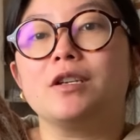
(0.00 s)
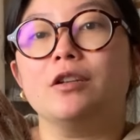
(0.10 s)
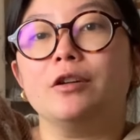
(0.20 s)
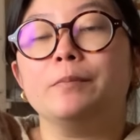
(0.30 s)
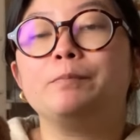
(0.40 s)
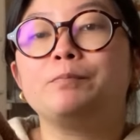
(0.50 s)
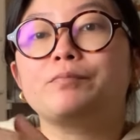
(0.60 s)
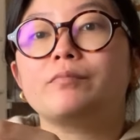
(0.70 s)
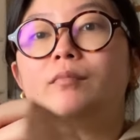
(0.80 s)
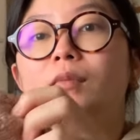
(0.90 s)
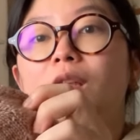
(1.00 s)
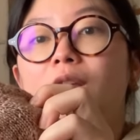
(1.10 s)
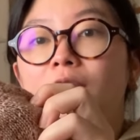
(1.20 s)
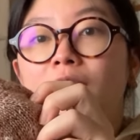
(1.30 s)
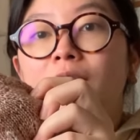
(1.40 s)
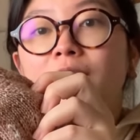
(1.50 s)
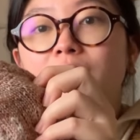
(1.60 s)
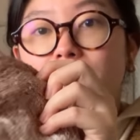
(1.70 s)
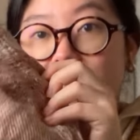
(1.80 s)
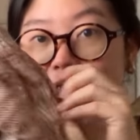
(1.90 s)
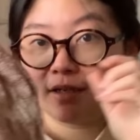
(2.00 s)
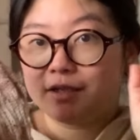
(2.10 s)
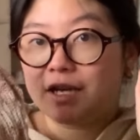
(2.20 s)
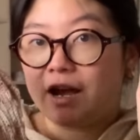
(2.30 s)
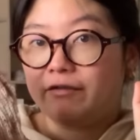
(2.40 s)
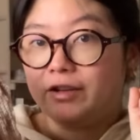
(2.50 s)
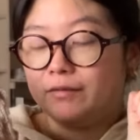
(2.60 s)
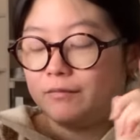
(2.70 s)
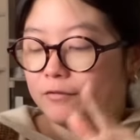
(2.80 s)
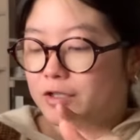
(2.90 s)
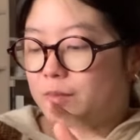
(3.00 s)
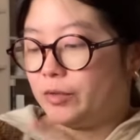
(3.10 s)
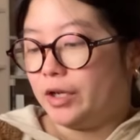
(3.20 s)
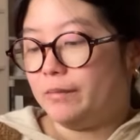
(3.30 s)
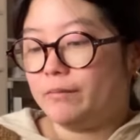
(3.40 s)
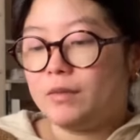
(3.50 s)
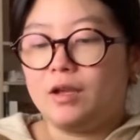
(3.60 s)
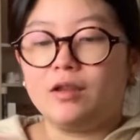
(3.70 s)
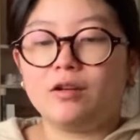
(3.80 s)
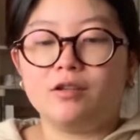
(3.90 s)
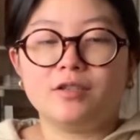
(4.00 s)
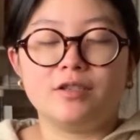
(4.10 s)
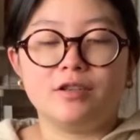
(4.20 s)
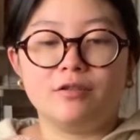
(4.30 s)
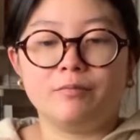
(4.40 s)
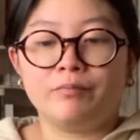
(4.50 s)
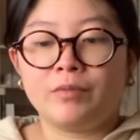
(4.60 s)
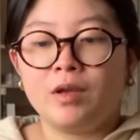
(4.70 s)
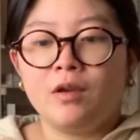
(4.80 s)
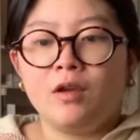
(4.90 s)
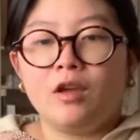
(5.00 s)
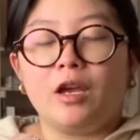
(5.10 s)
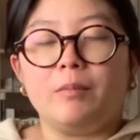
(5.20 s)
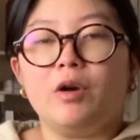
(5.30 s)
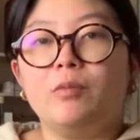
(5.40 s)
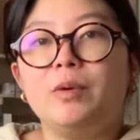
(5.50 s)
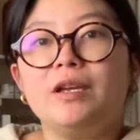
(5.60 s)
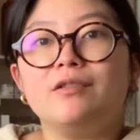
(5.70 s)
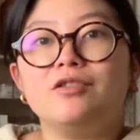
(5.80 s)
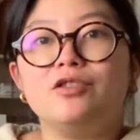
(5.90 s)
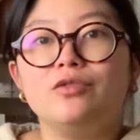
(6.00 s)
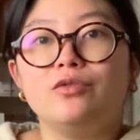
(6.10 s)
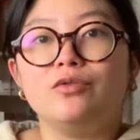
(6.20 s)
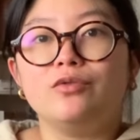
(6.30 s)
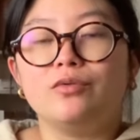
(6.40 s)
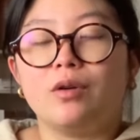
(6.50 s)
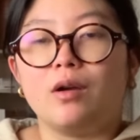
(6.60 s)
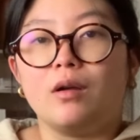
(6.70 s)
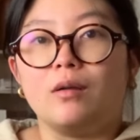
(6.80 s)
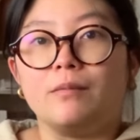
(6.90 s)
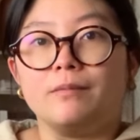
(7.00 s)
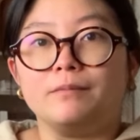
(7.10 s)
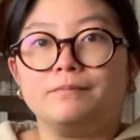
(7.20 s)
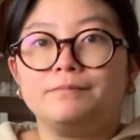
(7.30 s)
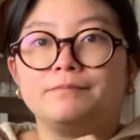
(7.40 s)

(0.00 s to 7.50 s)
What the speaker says: color. So I'm excited to have it for spring. And then also I'm hoping to